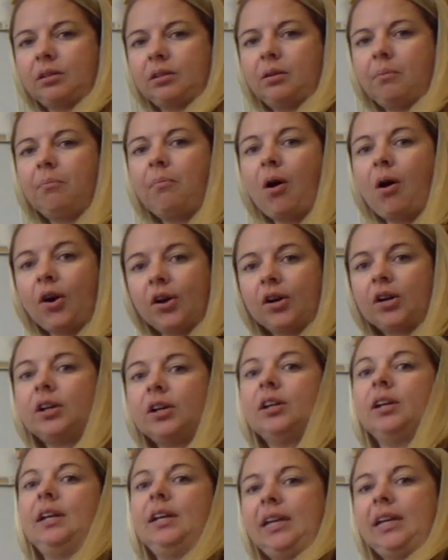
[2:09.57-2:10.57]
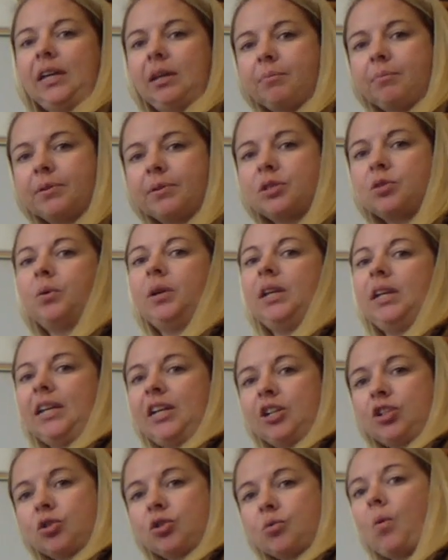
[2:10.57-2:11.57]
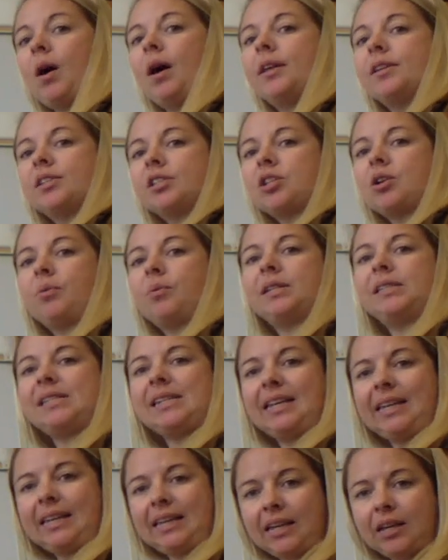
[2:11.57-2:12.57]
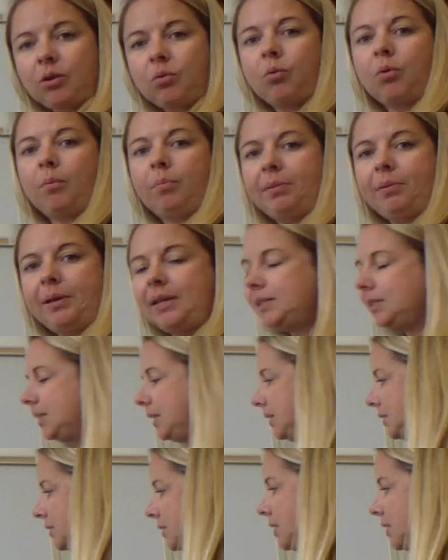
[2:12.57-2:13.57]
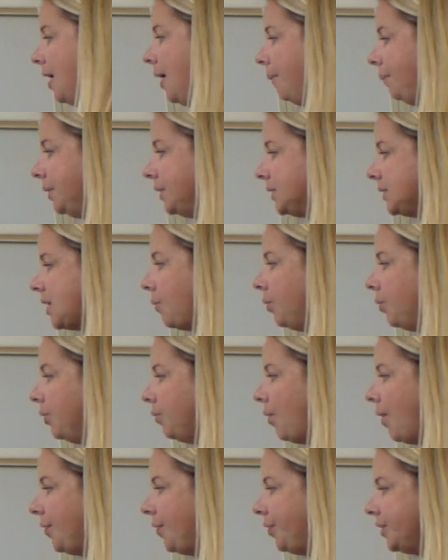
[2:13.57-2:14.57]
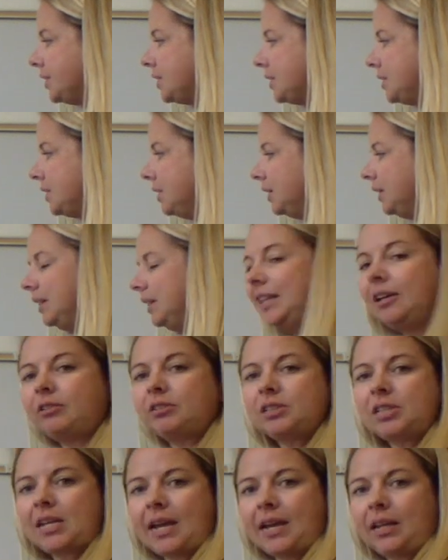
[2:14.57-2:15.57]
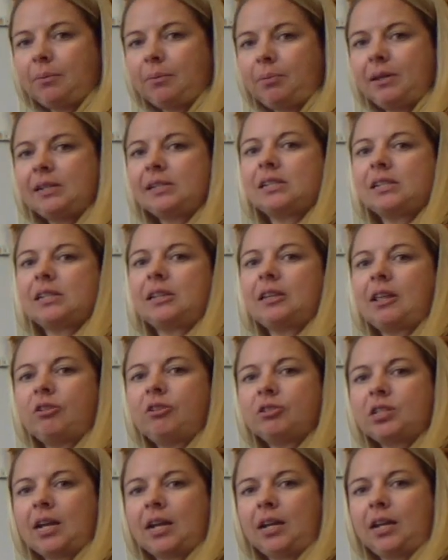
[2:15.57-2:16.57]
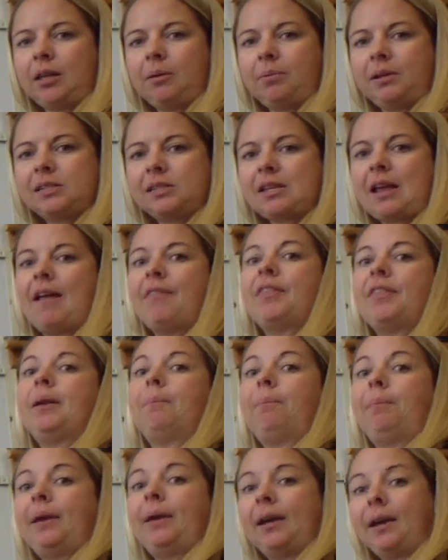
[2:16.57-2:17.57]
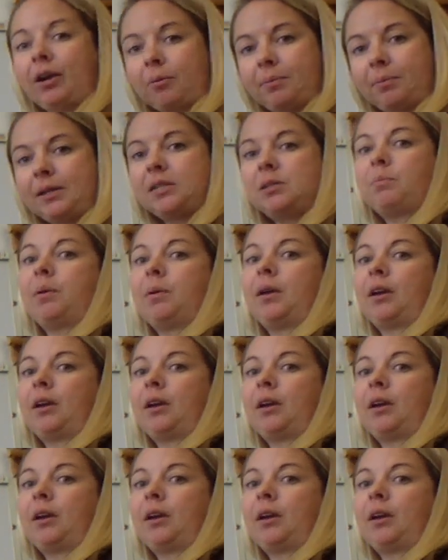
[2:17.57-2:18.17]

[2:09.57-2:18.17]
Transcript: mark in between each one so it's equal pieces, because I wouldn't want this little tiny piece, and then bigger piece,